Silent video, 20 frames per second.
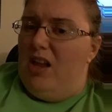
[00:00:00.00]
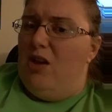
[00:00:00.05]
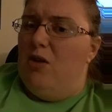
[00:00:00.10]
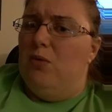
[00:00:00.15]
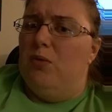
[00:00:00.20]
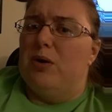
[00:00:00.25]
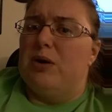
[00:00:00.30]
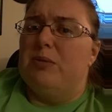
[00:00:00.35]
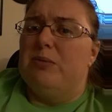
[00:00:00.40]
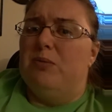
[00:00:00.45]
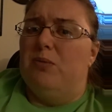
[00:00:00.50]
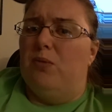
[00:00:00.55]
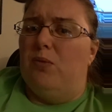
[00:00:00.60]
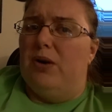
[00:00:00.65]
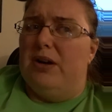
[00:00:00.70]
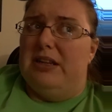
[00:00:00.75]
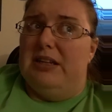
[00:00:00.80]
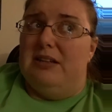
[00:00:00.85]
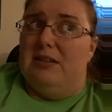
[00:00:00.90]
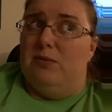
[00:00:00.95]
We're
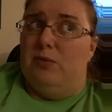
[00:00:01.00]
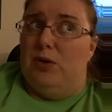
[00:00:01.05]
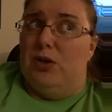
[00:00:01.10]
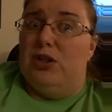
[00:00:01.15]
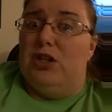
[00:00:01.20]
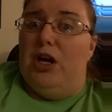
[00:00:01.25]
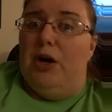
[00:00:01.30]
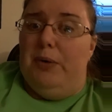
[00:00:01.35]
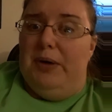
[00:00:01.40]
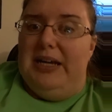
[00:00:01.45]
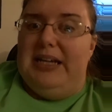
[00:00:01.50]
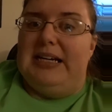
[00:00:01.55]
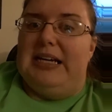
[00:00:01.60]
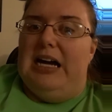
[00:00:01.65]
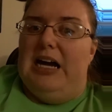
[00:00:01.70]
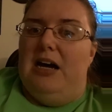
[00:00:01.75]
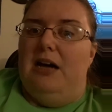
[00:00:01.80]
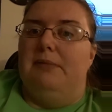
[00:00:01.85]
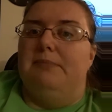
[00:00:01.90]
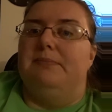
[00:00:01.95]
low
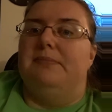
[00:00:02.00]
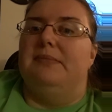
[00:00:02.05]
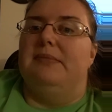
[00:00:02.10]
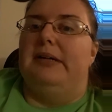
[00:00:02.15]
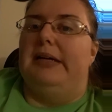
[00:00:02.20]
income,